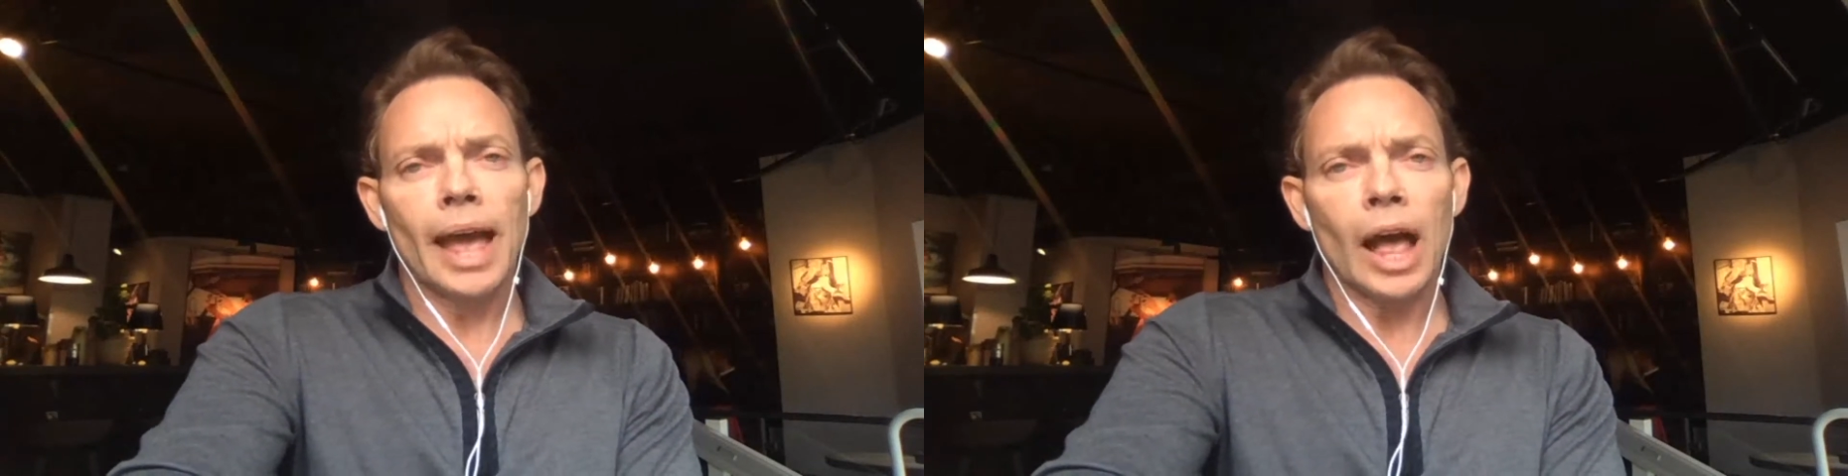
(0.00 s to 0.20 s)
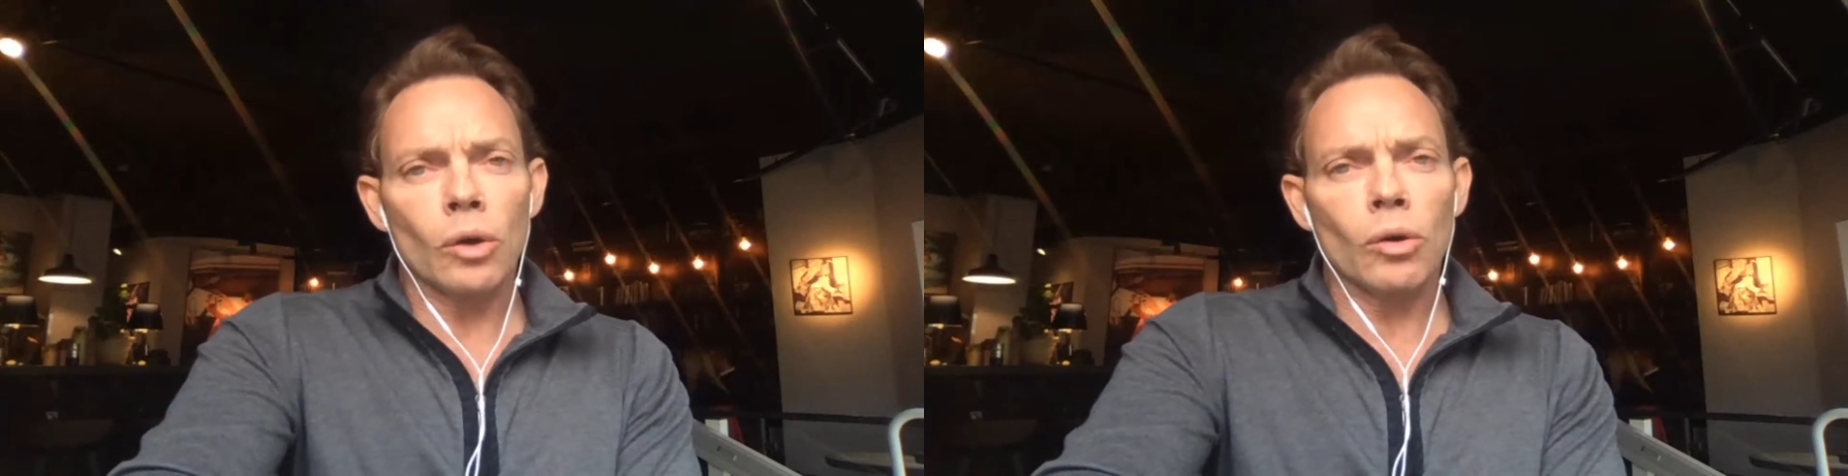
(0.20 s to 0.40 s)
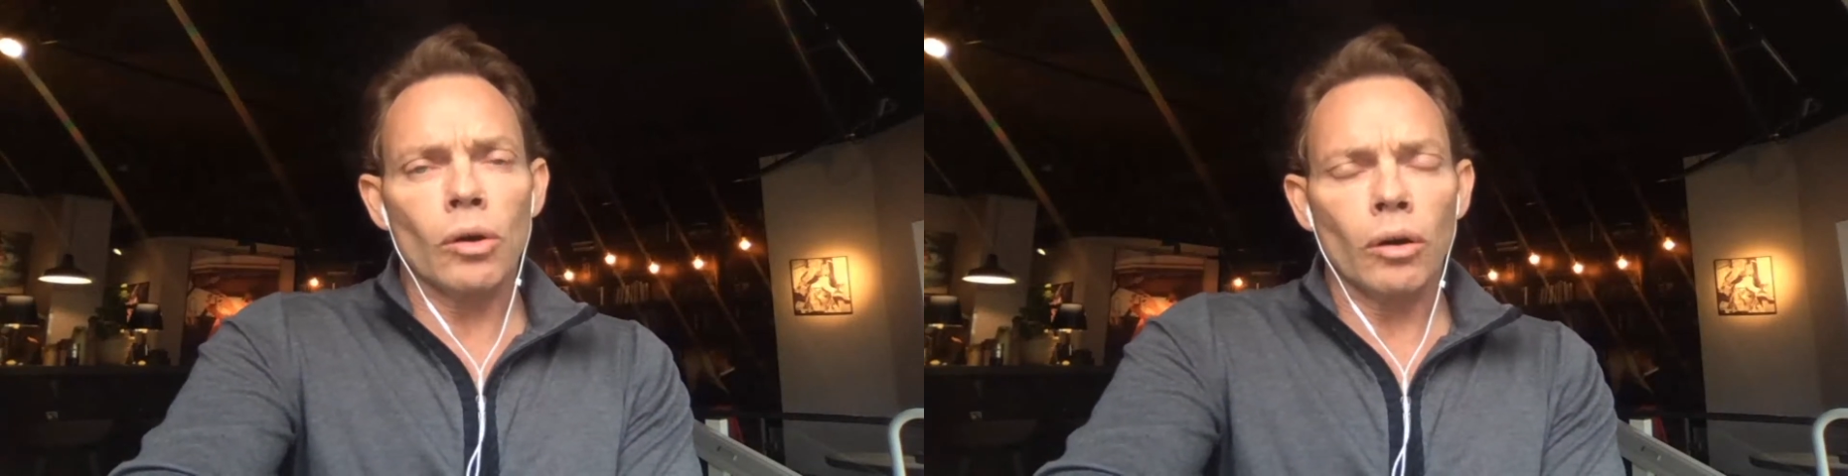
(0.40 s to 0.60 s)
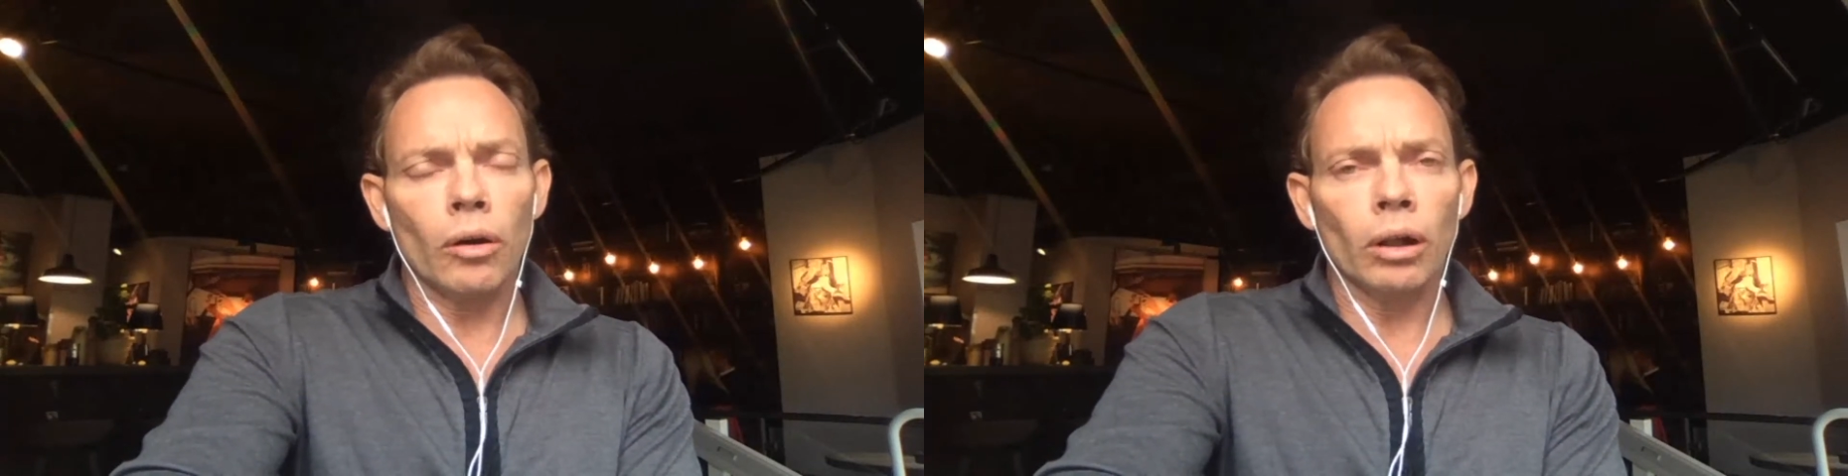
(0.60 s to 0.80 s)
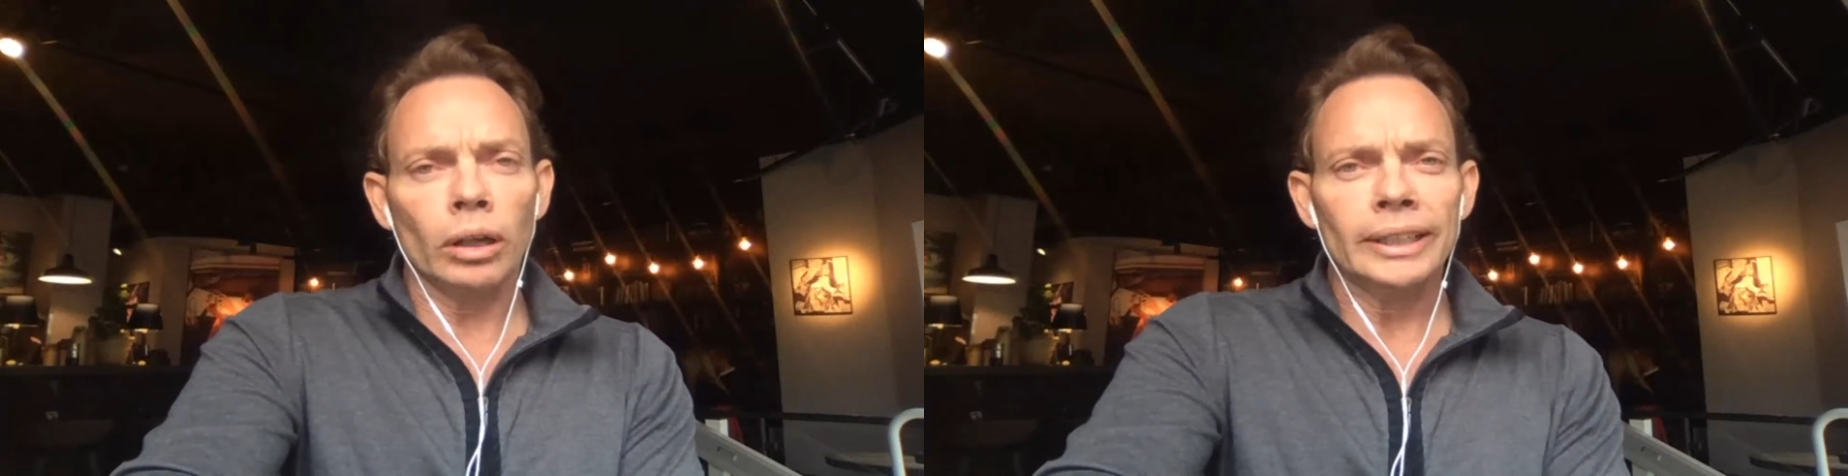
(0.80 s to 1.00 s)

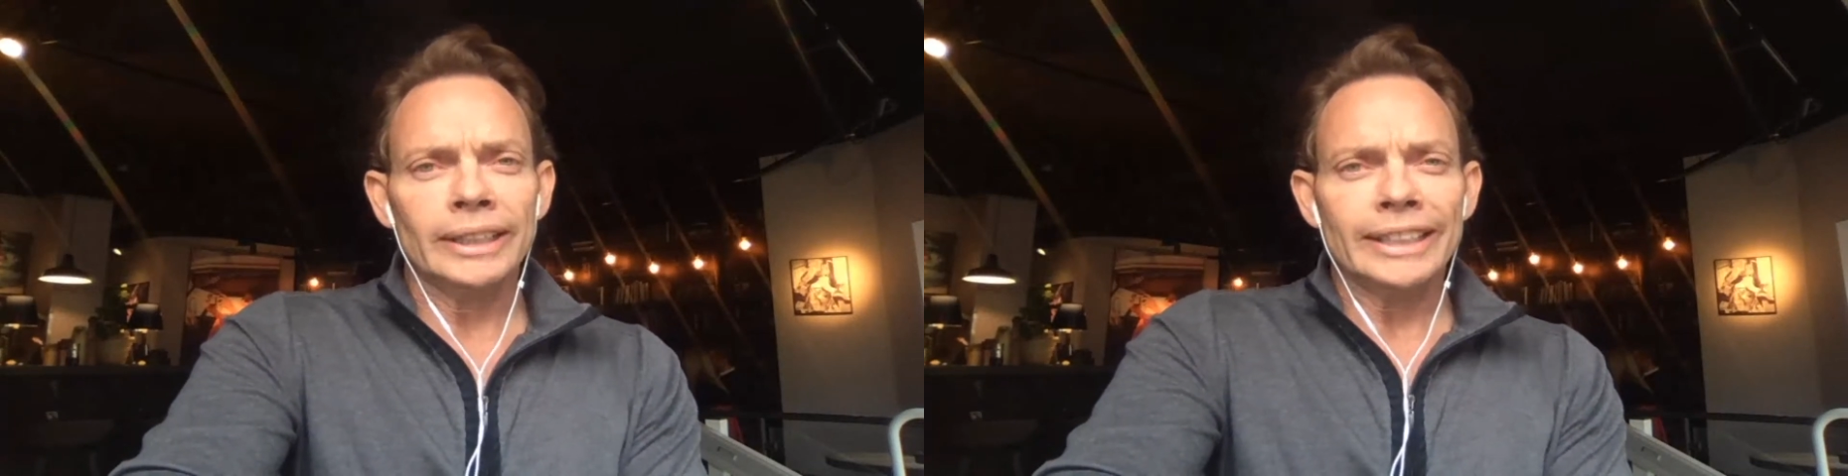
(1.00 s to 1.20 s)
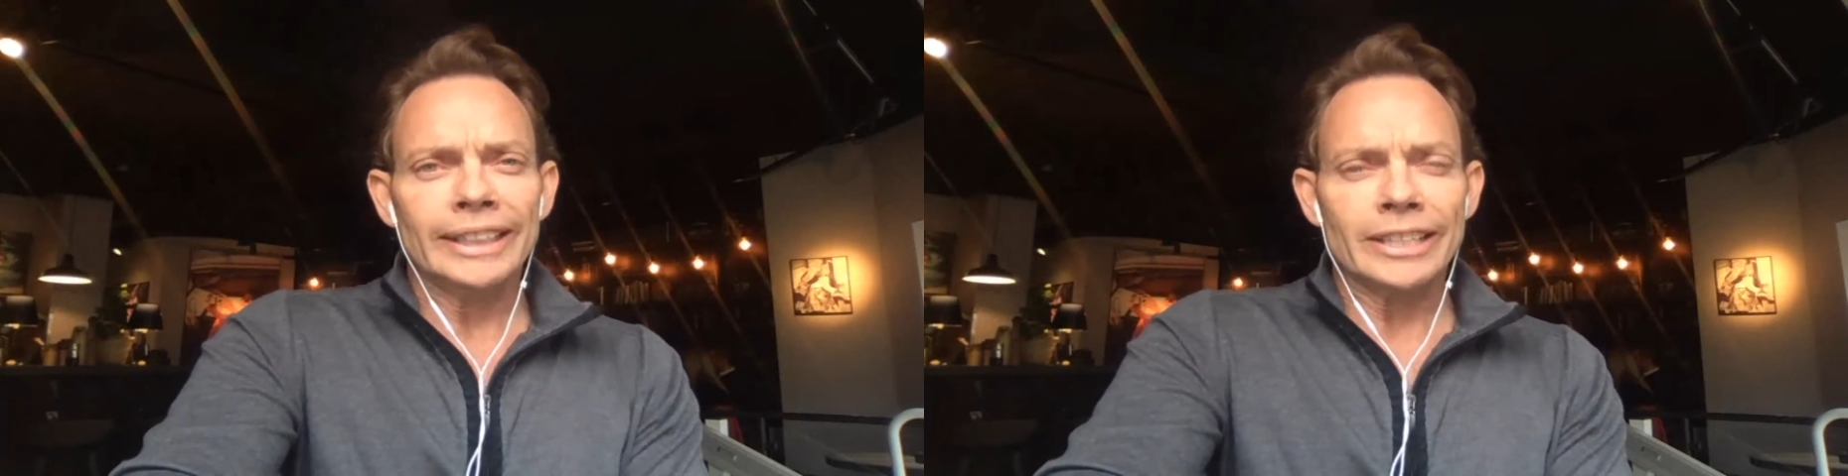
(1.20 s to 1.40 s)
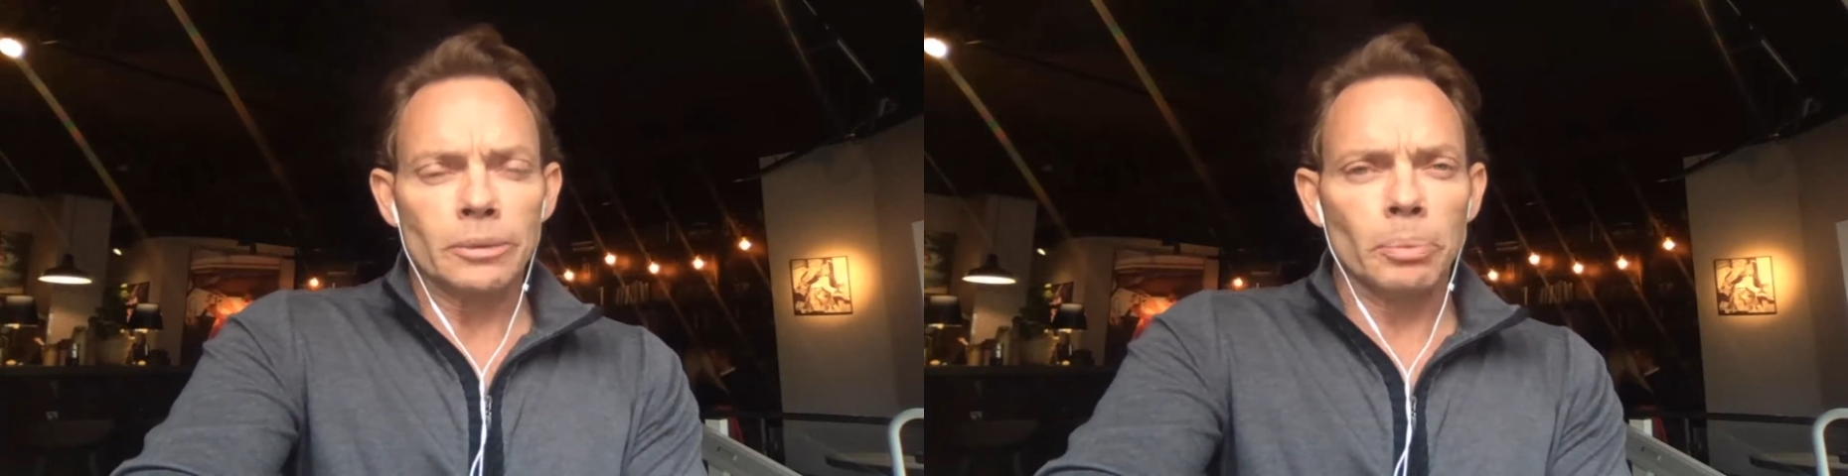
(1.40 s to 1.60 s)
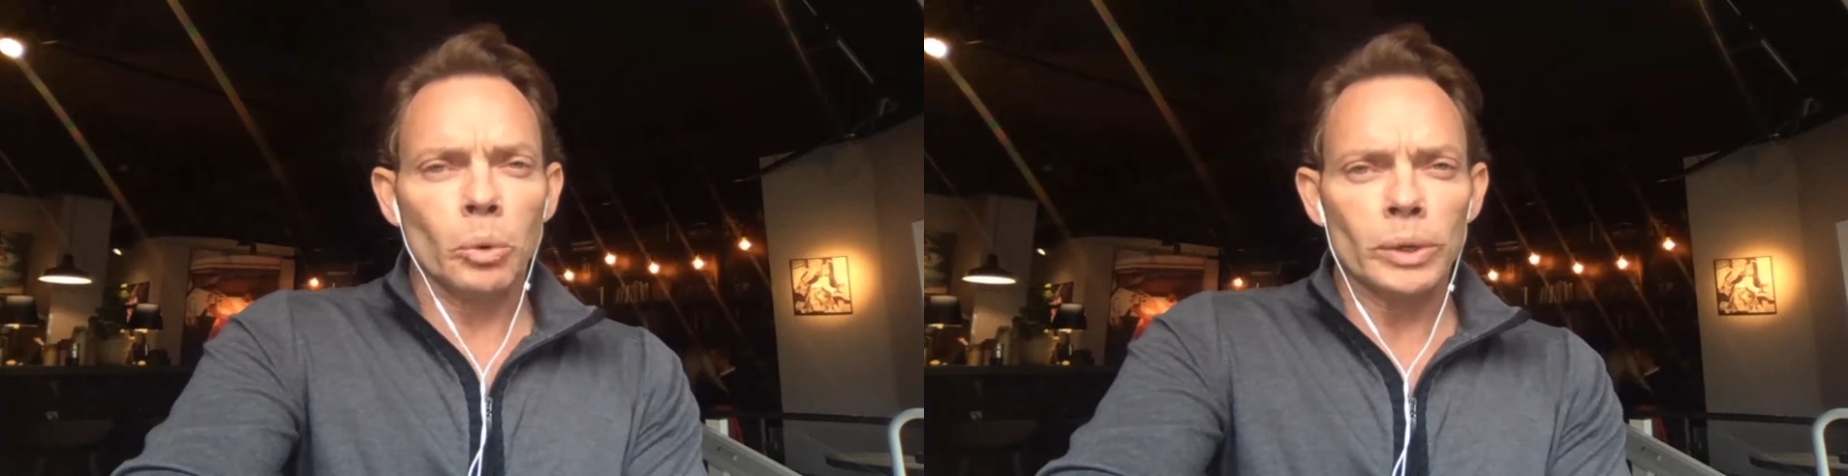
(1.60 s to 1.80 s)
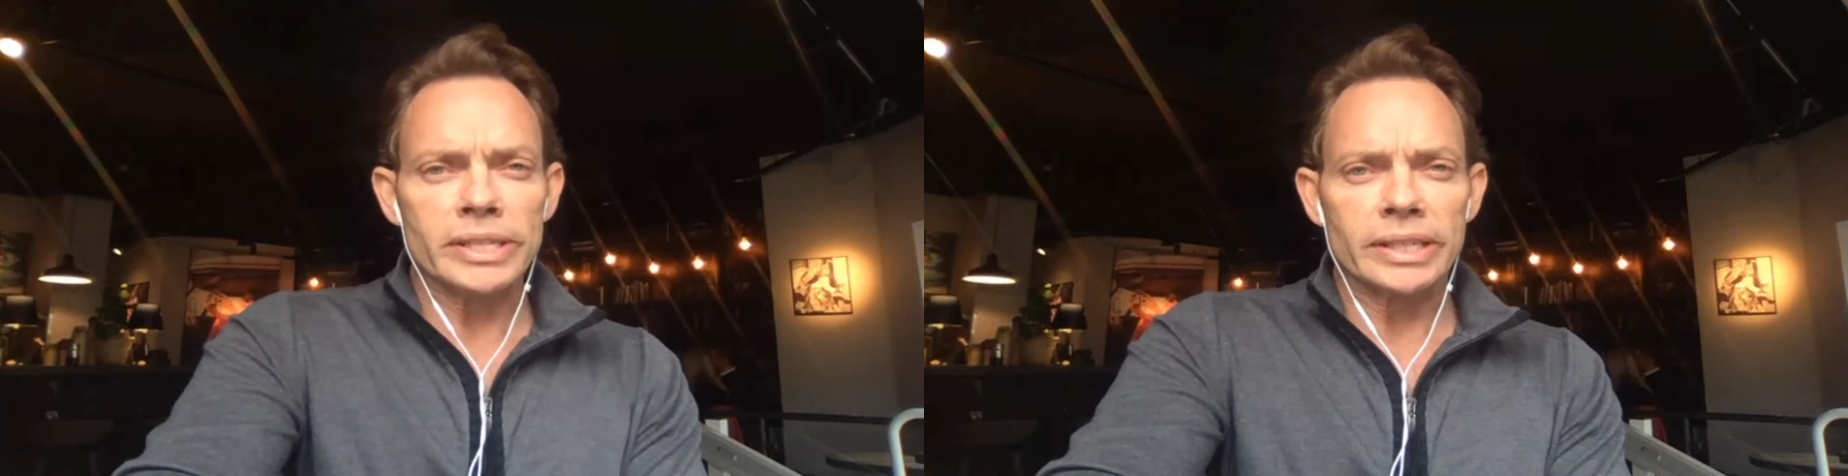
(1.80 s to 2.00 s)
alcohol is a
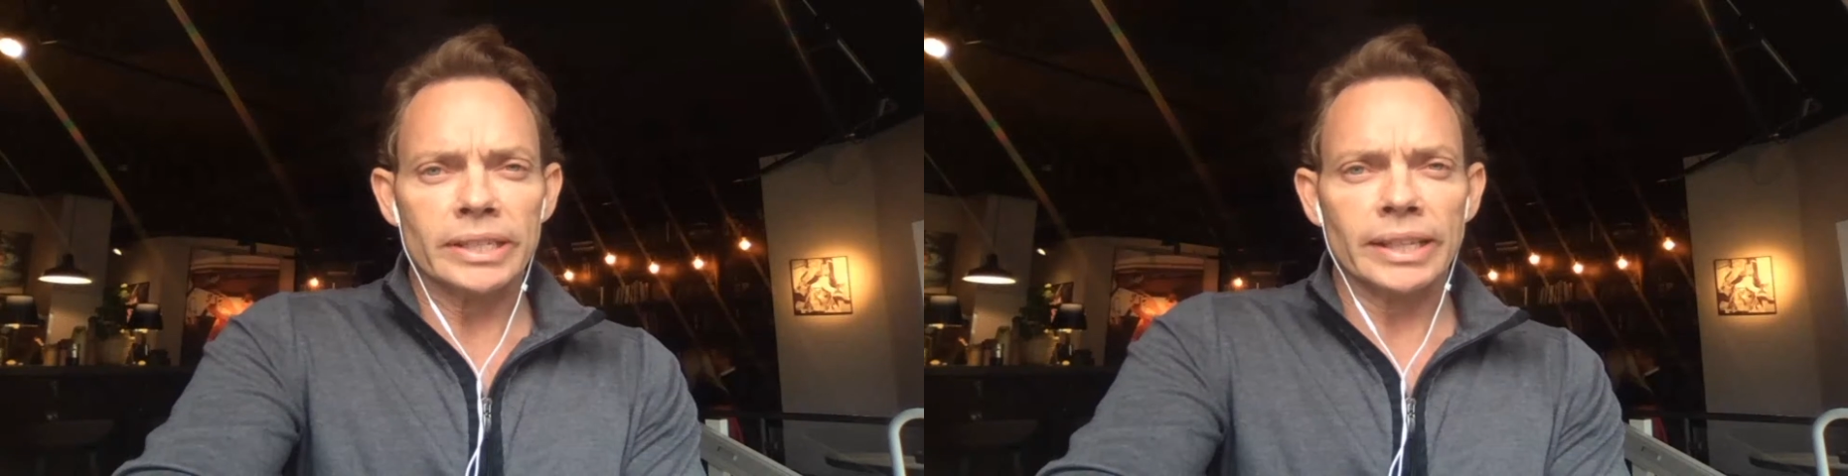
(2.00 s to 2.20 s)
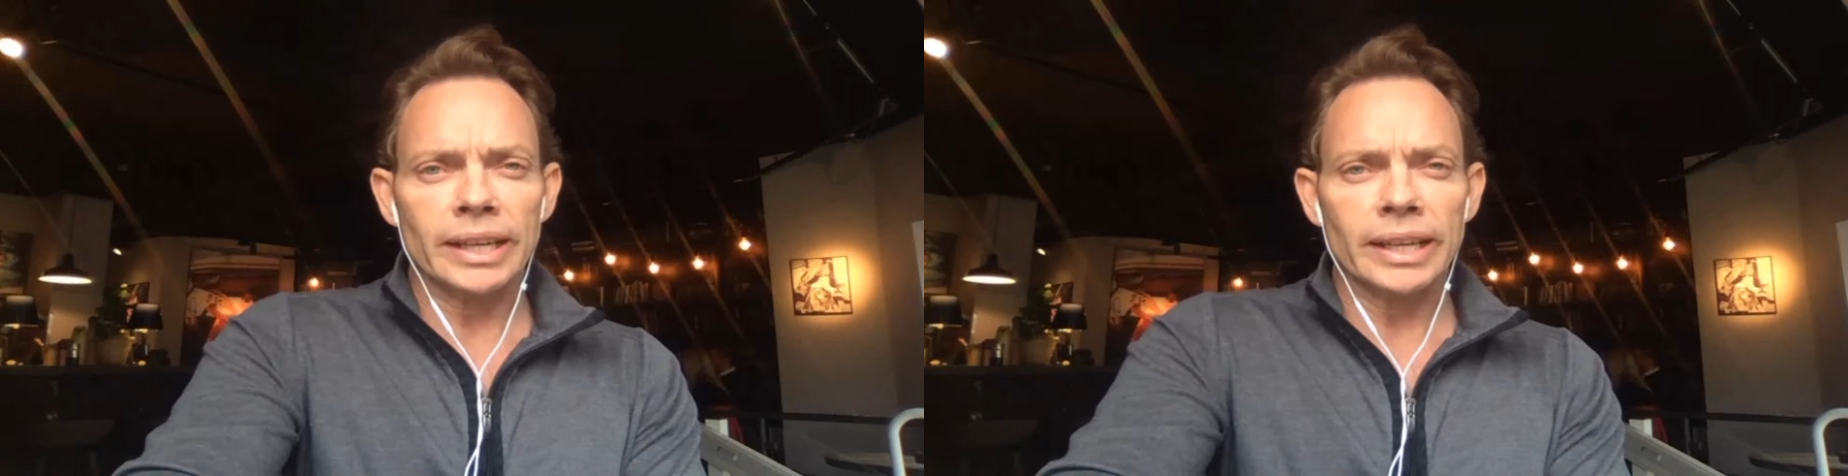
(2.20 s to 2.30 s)
poison